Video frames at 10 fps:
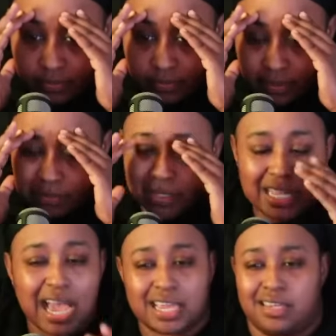But,
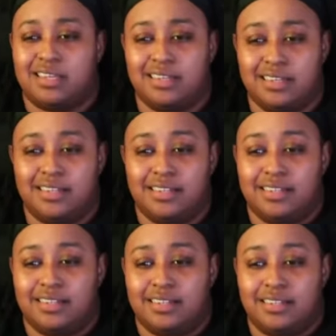like,
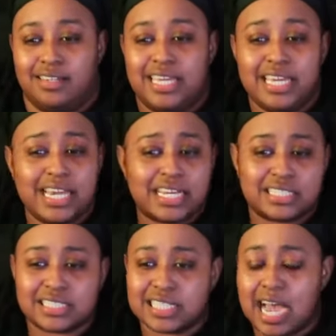he gotta
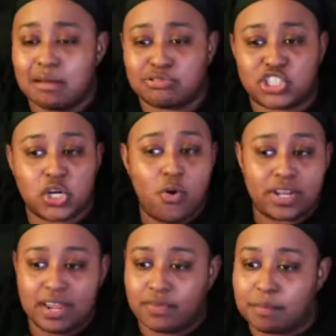stop showing
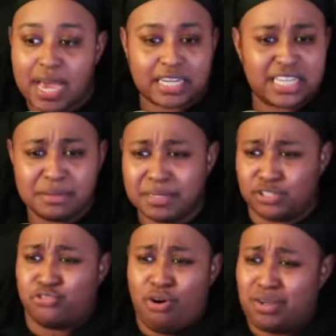everybody he be
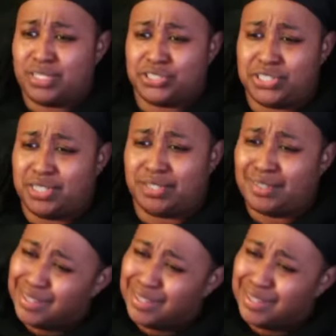drunk and shit.